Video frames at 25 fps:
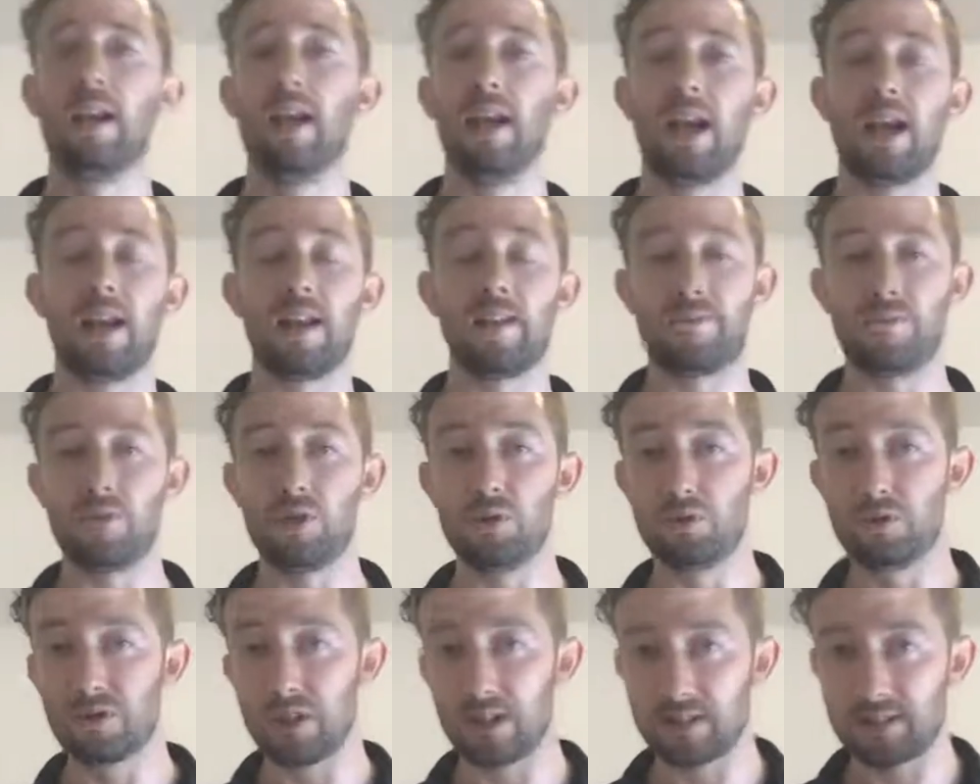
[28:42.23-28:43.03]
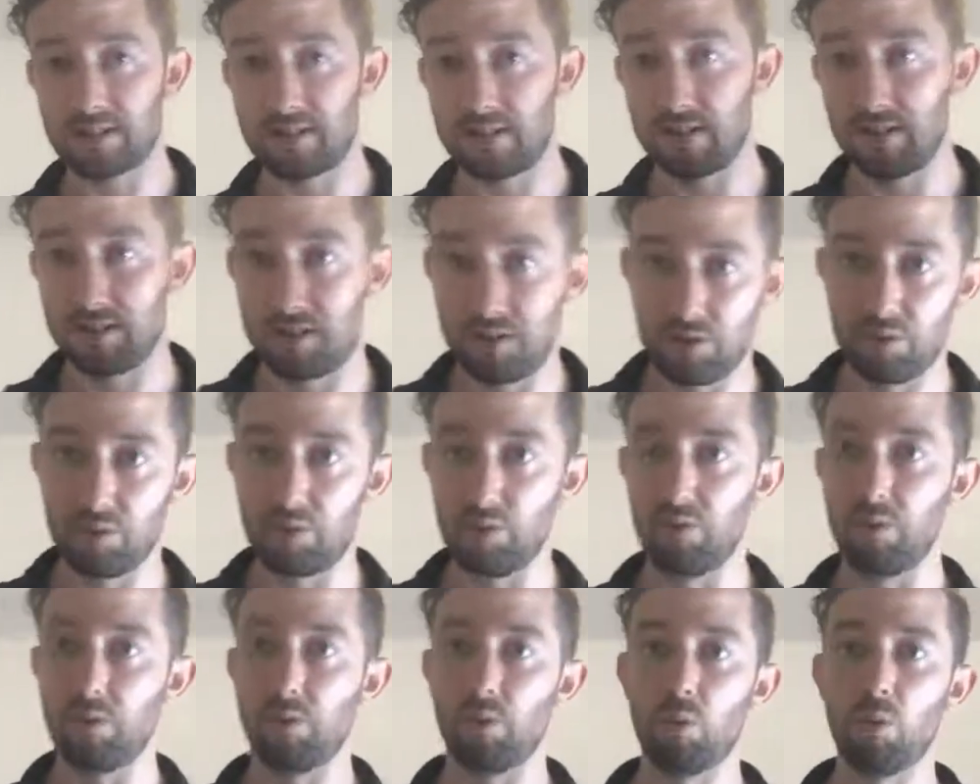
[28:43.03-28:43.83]
And if you just
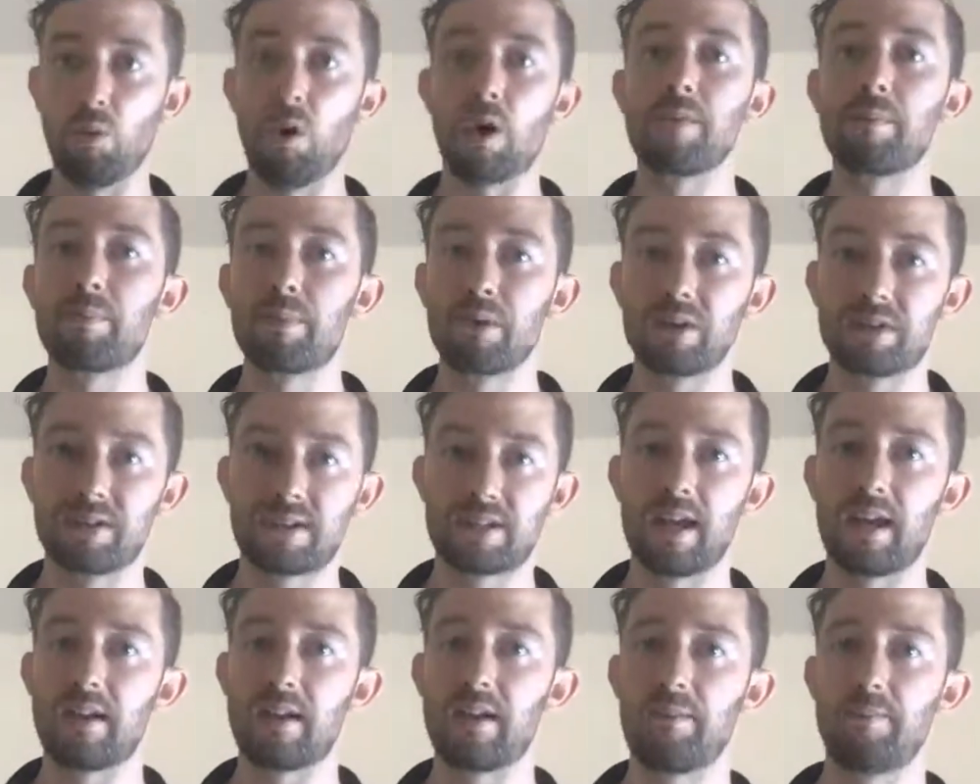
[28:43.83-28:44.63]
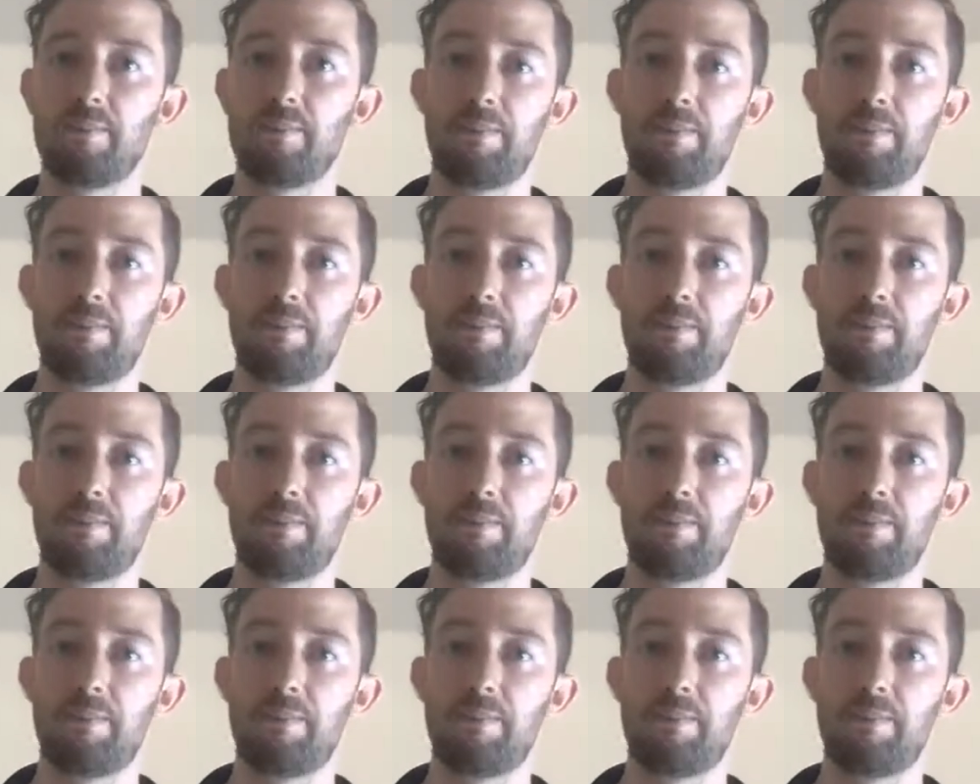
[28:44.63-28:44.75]
do 1%